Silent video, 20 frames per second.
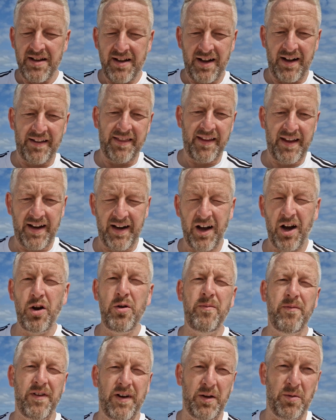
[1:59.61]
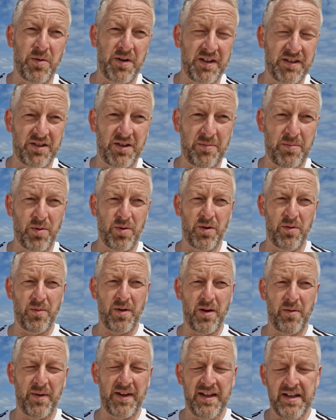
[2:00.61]
and then hopefully we'll get to the point
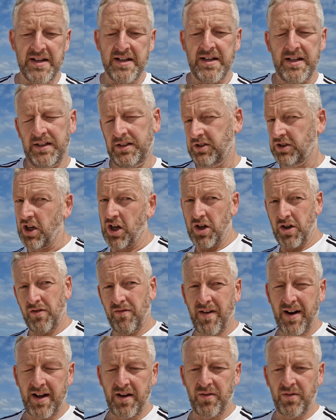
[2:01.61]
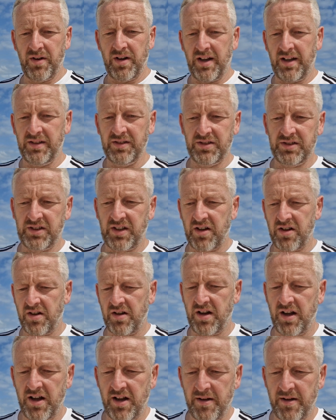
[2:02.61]
where we turn around and start